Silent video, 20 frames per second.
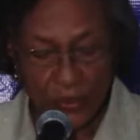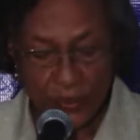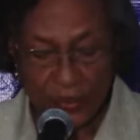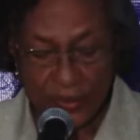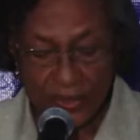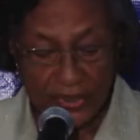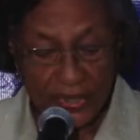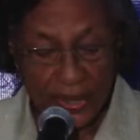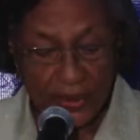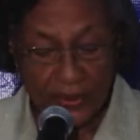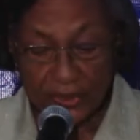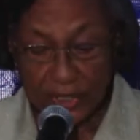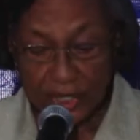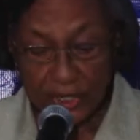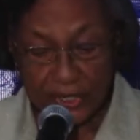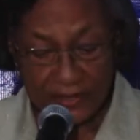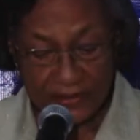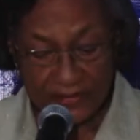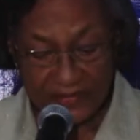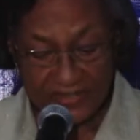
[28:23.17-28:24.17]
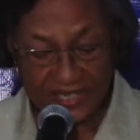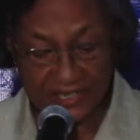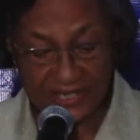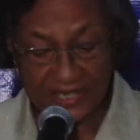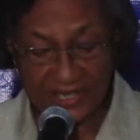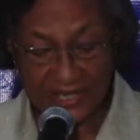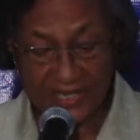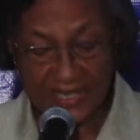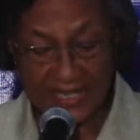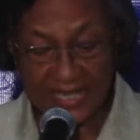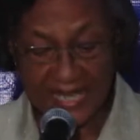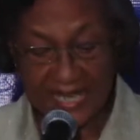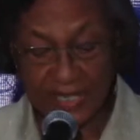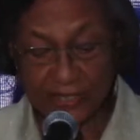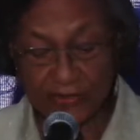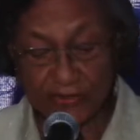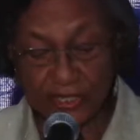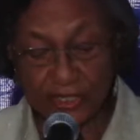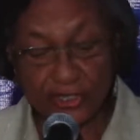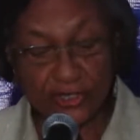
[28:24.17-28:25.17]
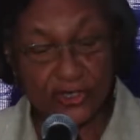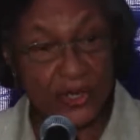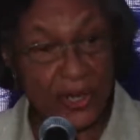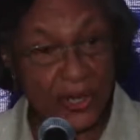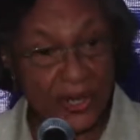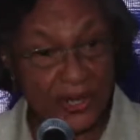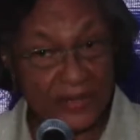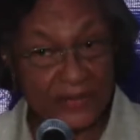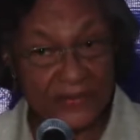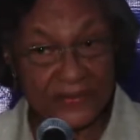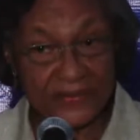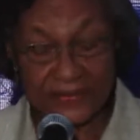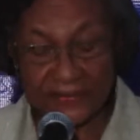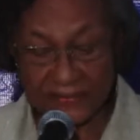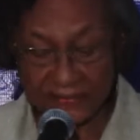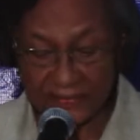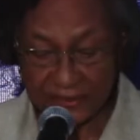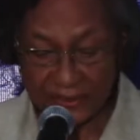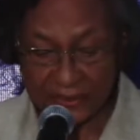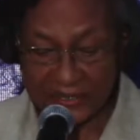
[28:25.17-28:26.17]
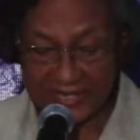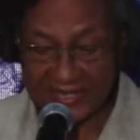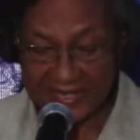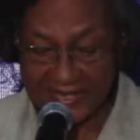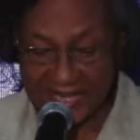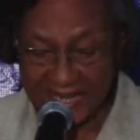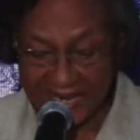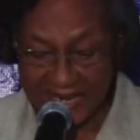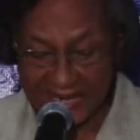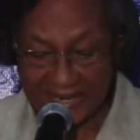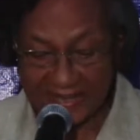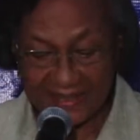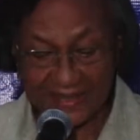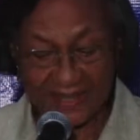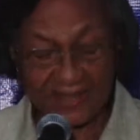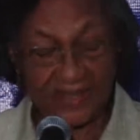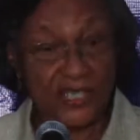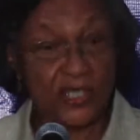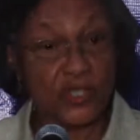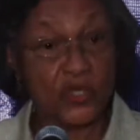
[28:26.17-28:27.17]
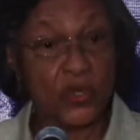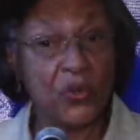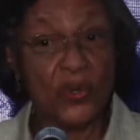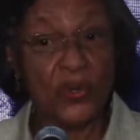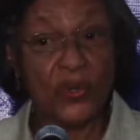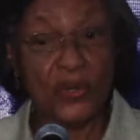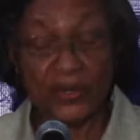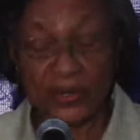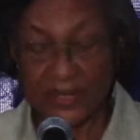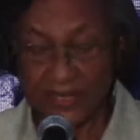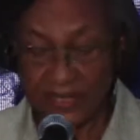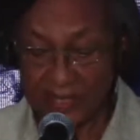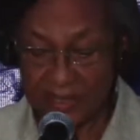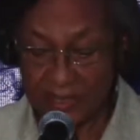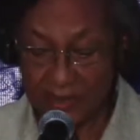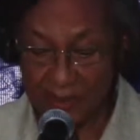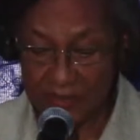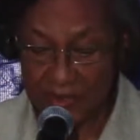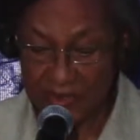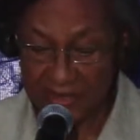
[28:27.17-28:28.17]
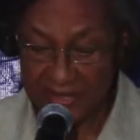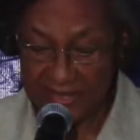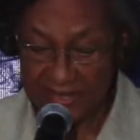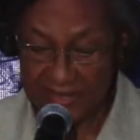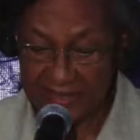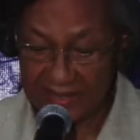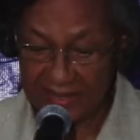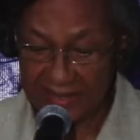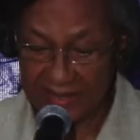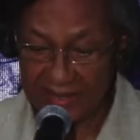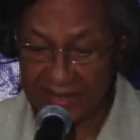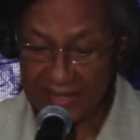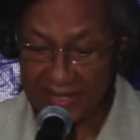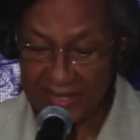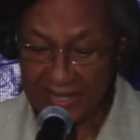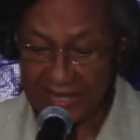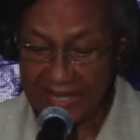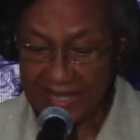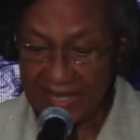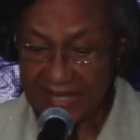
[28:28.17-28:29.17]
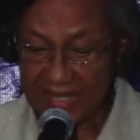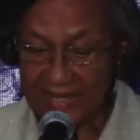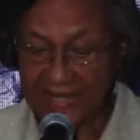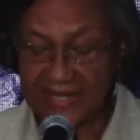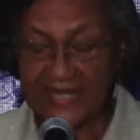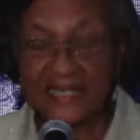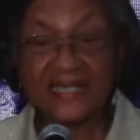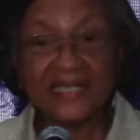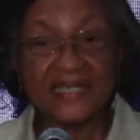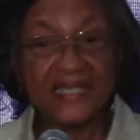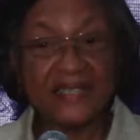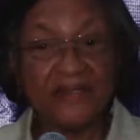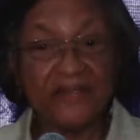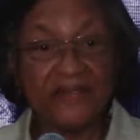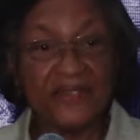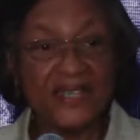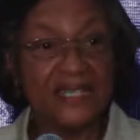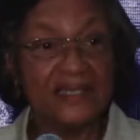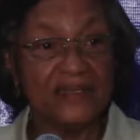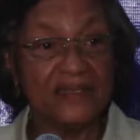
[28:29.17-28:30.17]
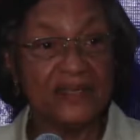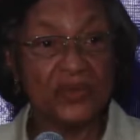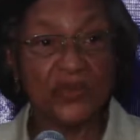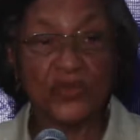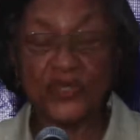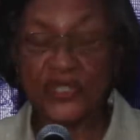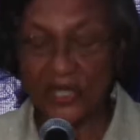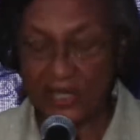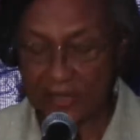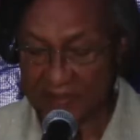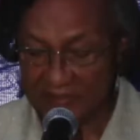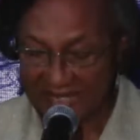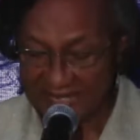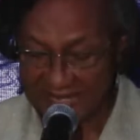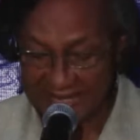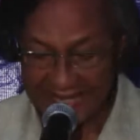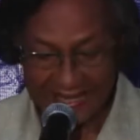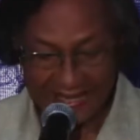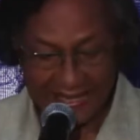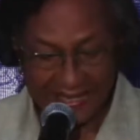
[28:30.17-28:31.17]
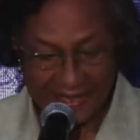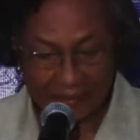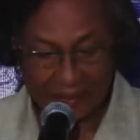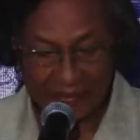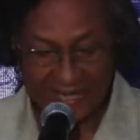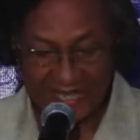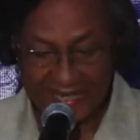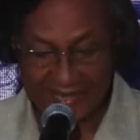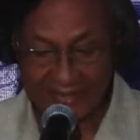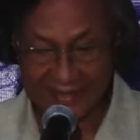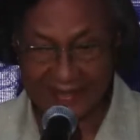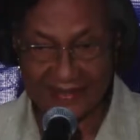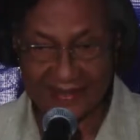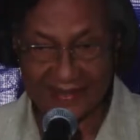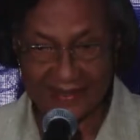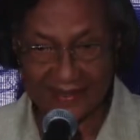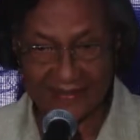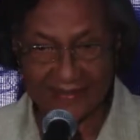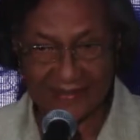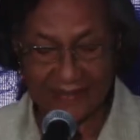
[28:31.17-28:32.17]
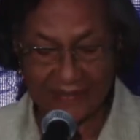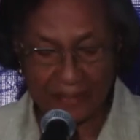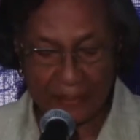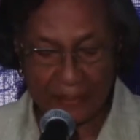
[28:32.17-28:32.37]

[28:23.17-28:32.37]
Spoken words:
Without her vision and resolve to start this august community, this event would not be taking place.